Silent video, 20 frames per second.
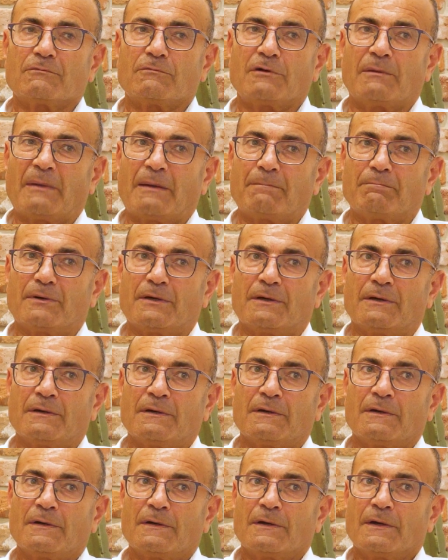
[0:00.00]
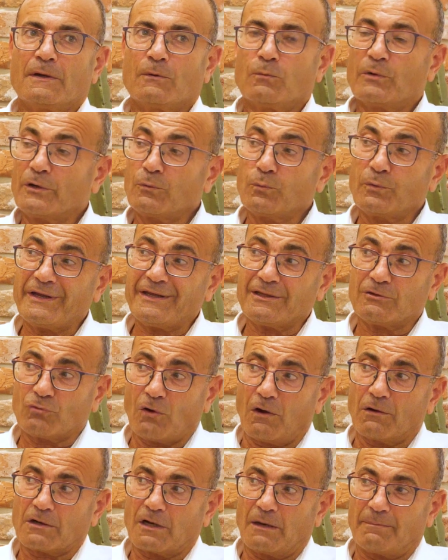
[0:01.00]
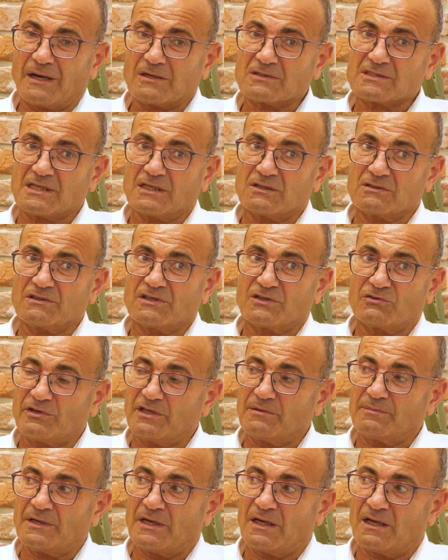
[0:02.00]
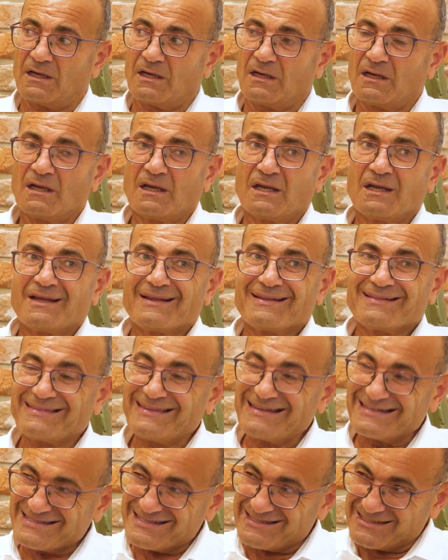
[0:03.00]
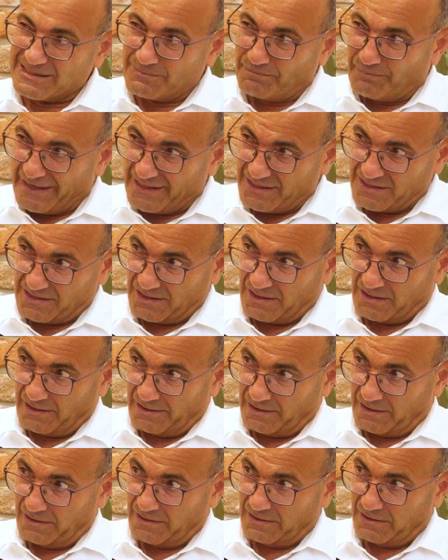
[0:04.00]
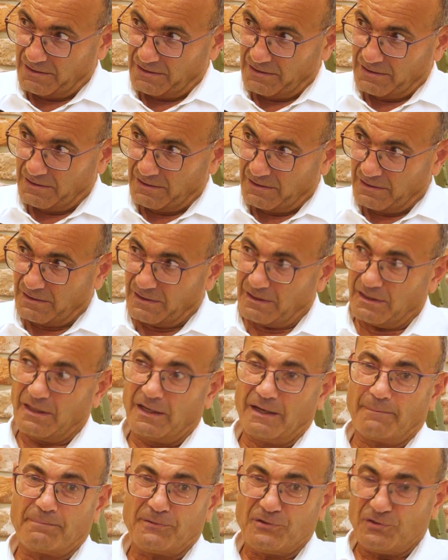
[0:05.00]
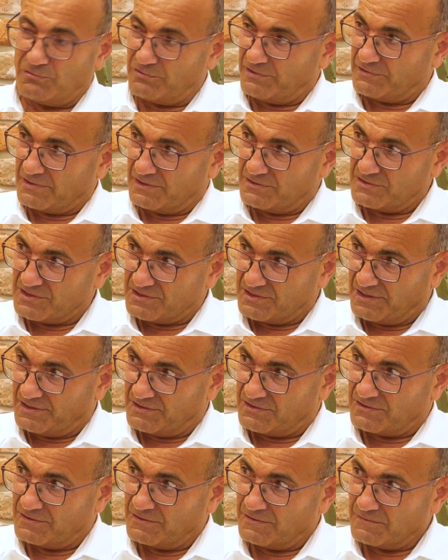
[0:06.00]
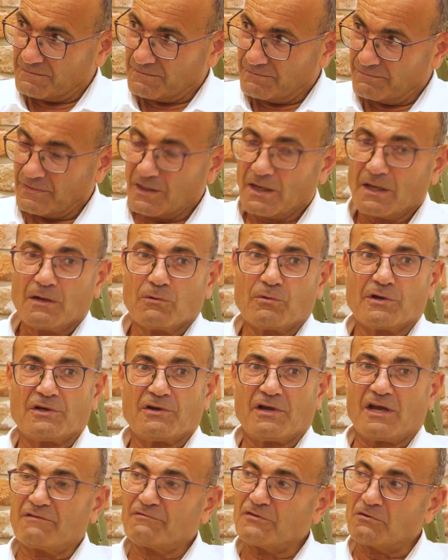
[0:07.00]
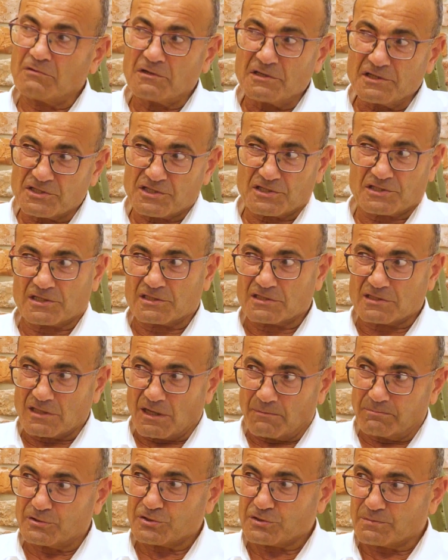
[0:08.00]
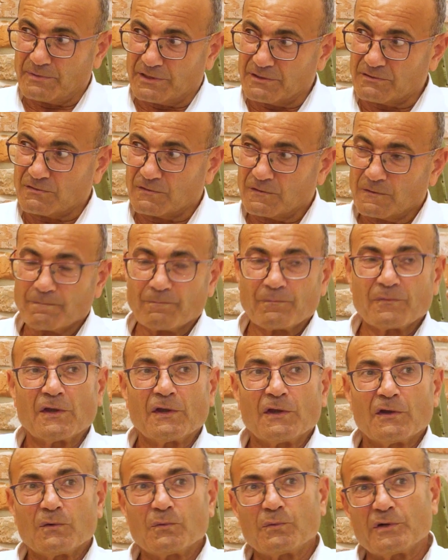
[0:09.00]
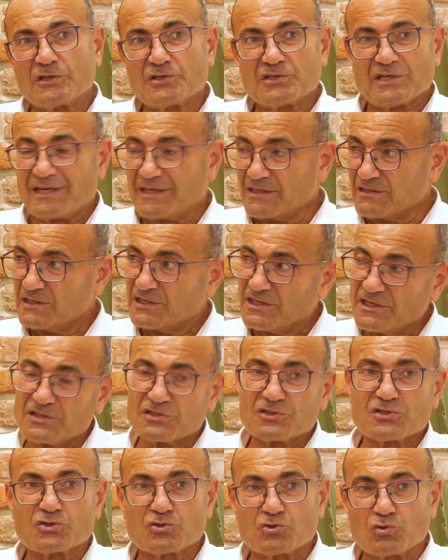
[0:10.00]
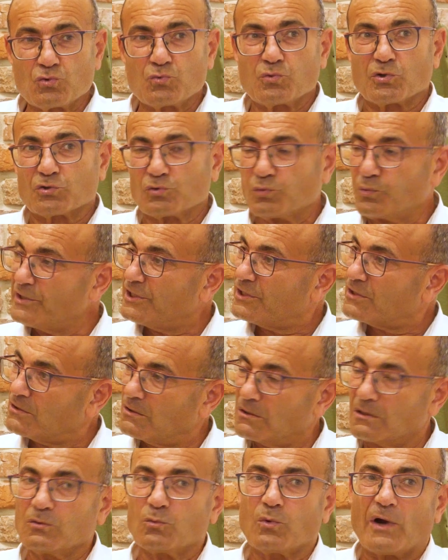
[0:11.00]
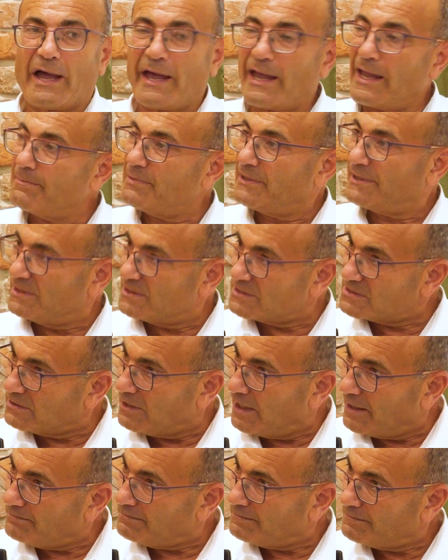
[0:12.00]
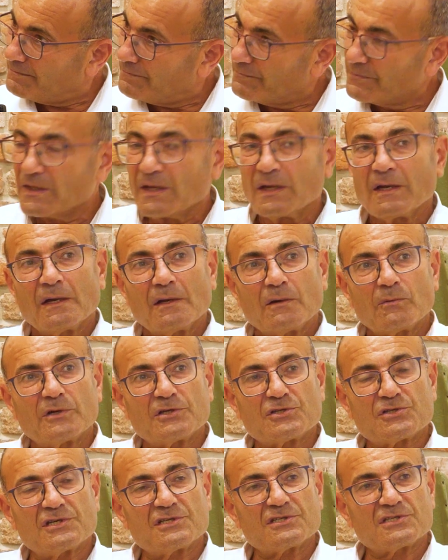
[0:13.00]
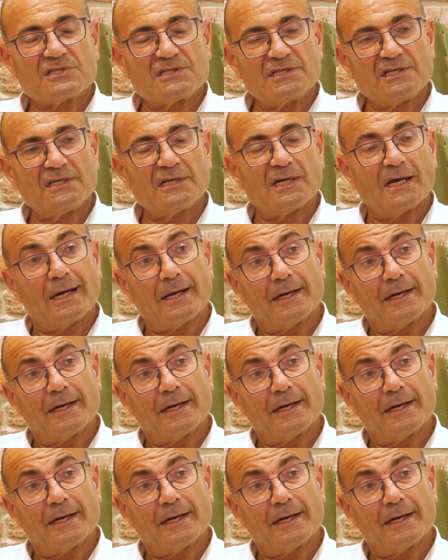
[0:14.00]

remember, when we talk about Saudi Arabia, this is basically a Puritan state, where you have a religious establishment which adheres to what we call Wahhabi Islam, which is the